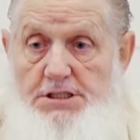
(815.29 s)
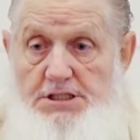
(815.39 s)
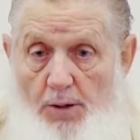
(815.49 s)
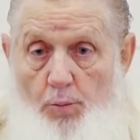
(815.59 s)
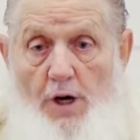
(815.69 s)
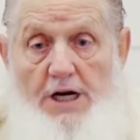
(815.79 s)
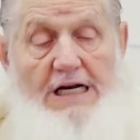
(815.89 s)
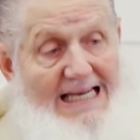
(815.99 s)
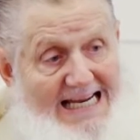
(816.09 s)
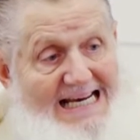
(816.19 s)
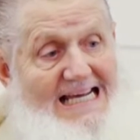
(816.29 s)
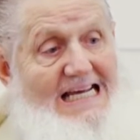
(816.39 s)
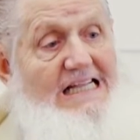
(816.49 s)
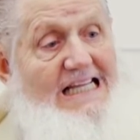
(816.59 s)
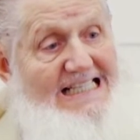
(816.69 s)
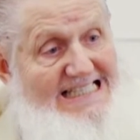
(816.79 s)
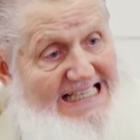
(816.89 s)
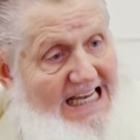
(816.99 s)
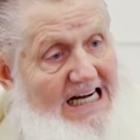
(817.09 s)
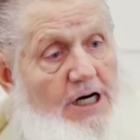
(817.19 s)
someone leading the
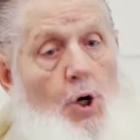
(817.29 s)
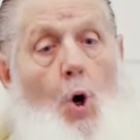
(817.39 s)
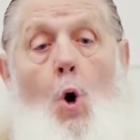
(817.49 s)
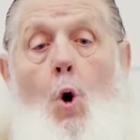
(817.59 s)
Salah